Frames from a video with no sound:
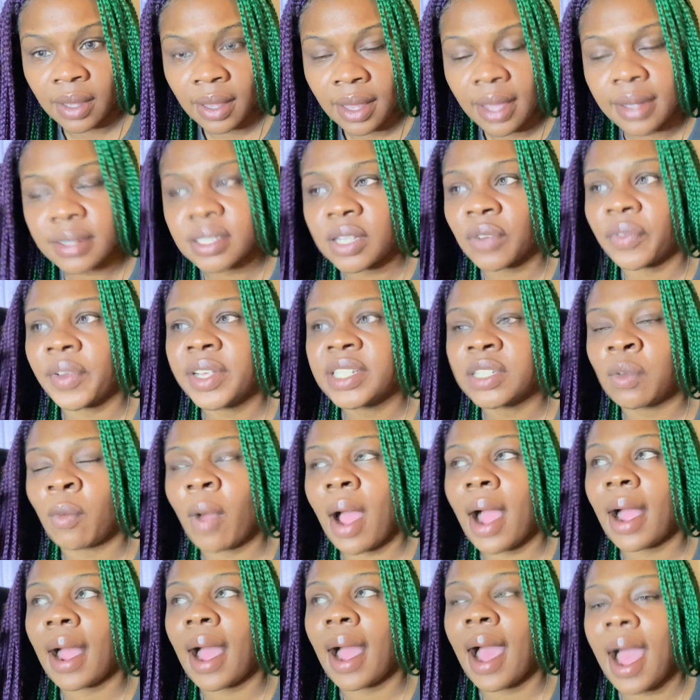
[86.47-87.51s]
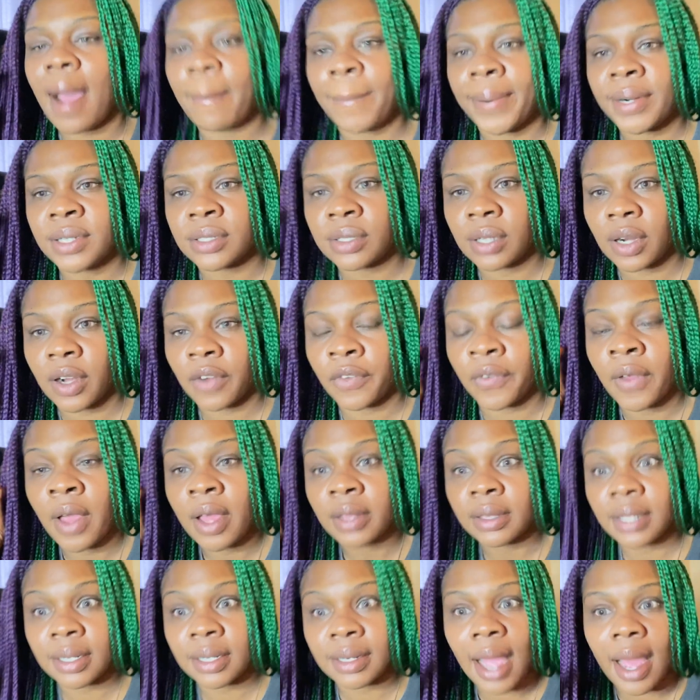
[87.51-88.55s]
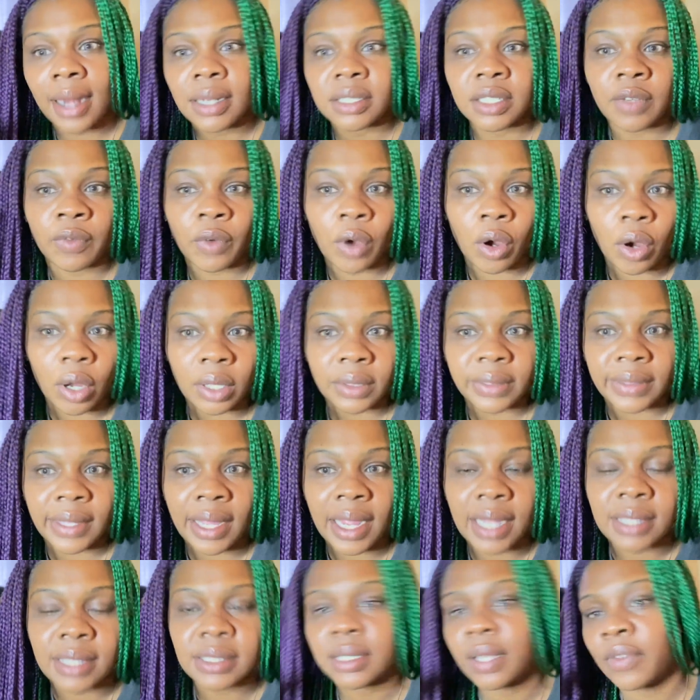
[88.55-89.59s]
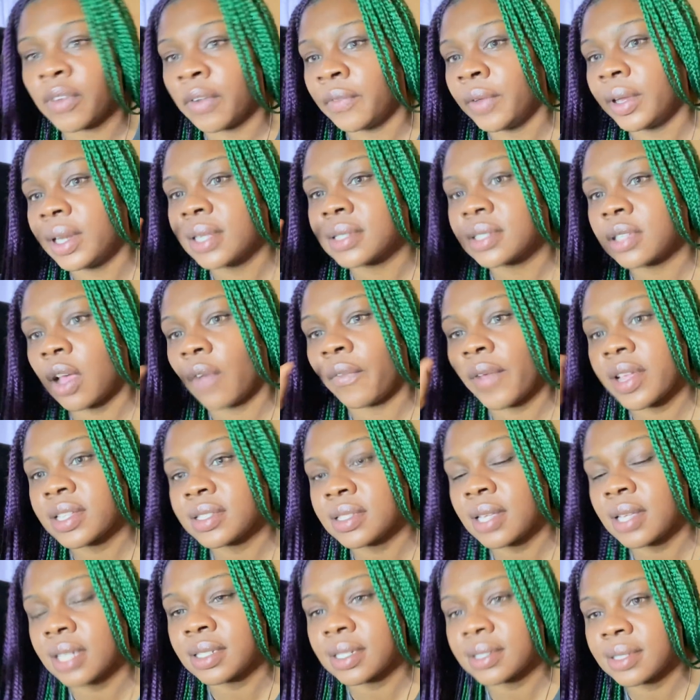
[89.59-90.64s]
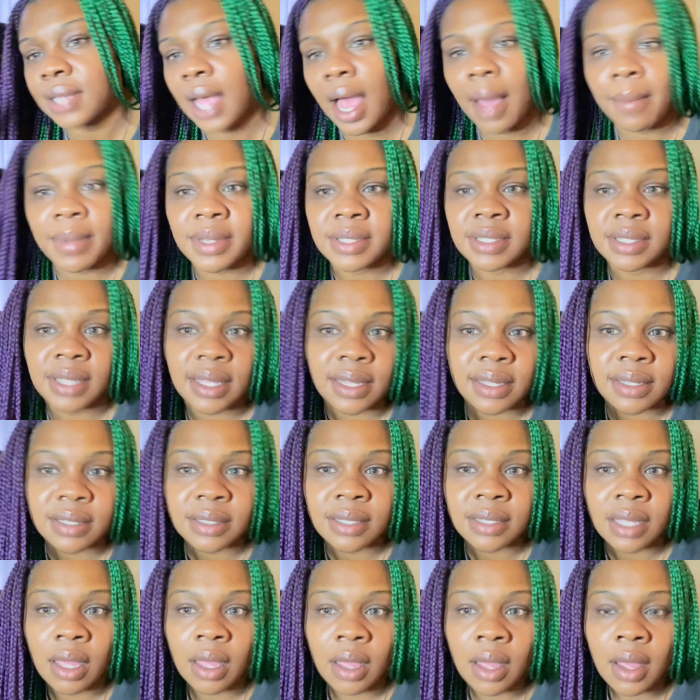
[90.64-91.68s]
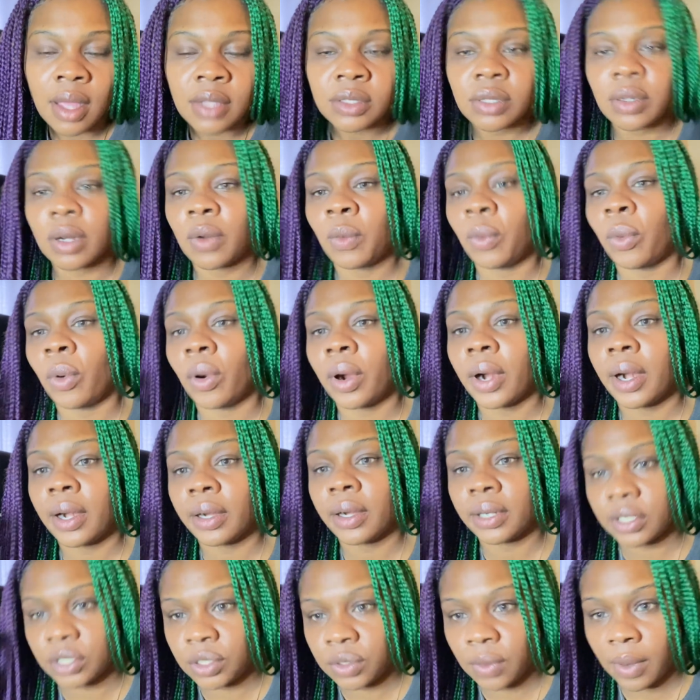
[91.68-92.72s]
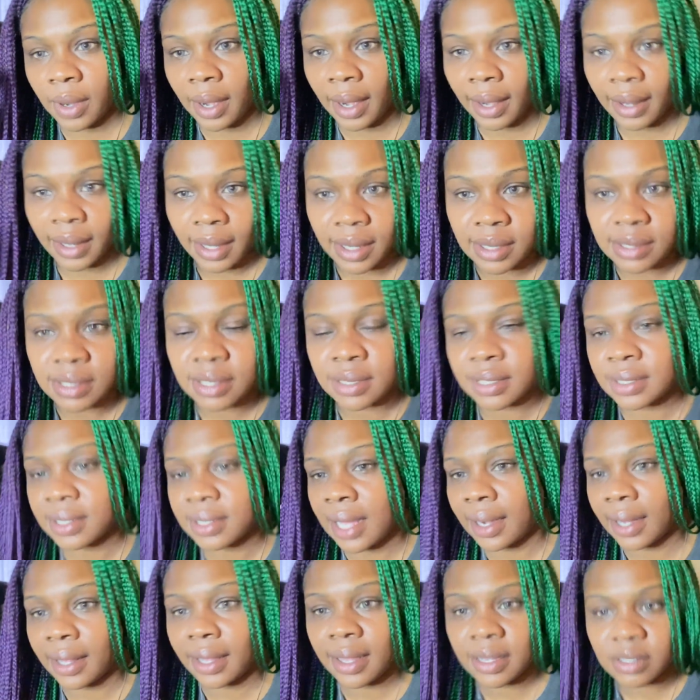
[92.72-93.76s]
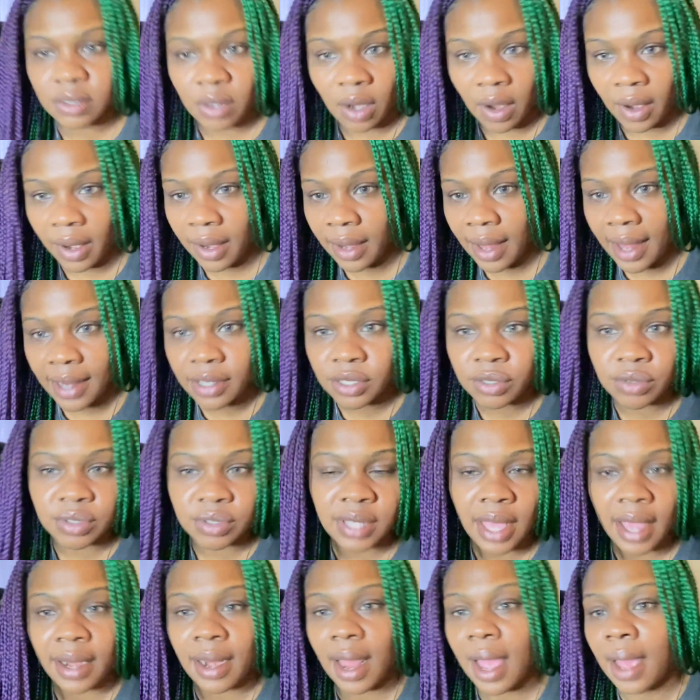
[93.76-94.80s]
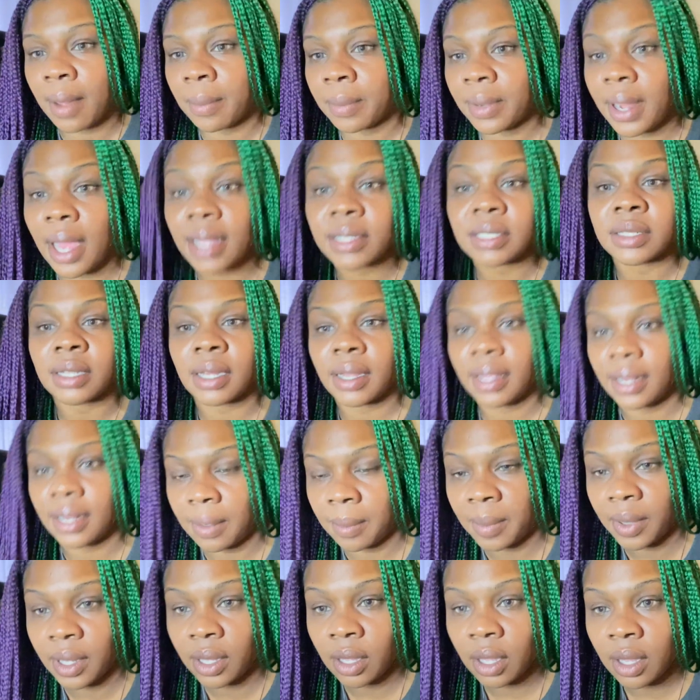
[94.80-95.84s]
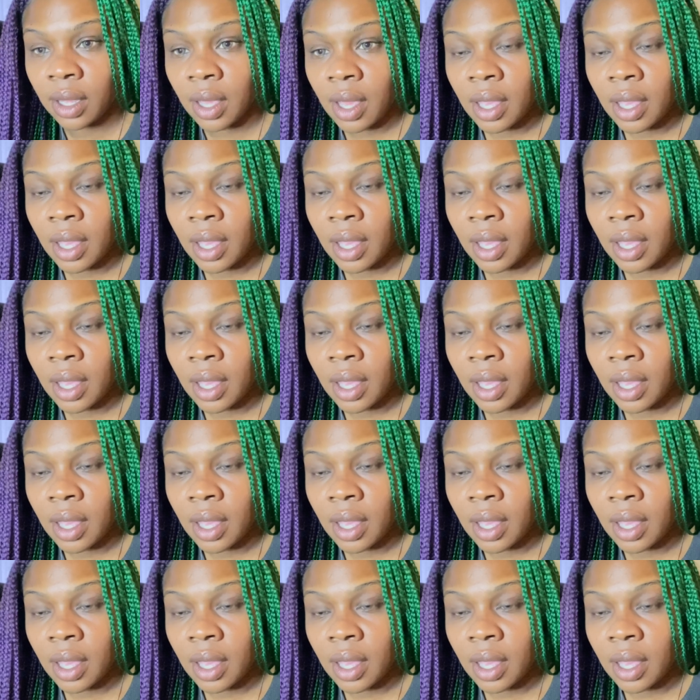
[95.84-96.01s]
There's a reason why God preserved the knowledge of all things to reveal itself at such a time as this. So the war that you are against is not against REX. You saying, I am not your enemy.